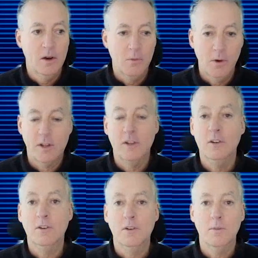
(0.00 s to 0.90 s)
What can
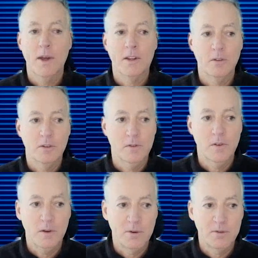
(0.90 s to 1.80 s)
you do to make those
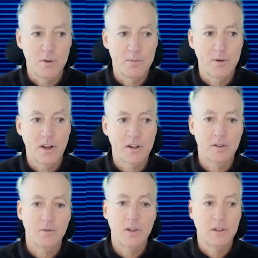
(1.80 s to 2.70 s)
developers more
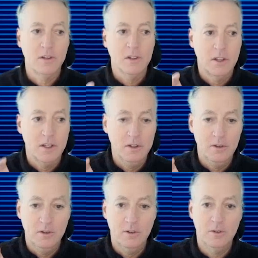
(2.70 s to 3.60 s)
productive? What can you
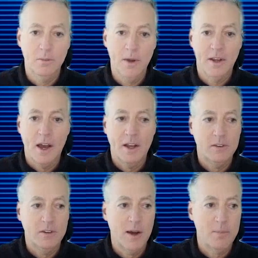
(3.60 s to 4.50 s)
do to make
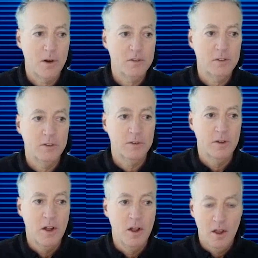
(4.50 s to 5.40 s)
IT operations
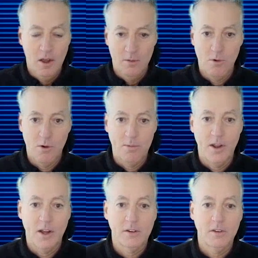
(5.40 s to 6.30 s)
more
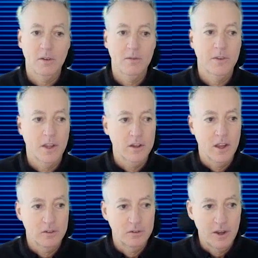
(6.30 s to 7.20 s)
productive?
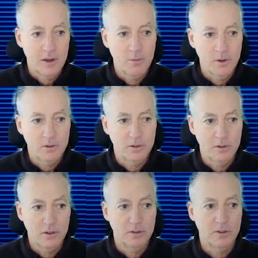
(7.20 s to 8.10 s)
And same with
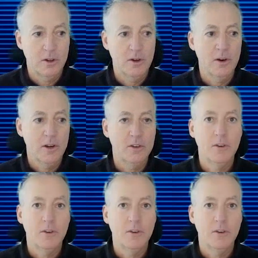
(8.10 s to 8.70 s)
security.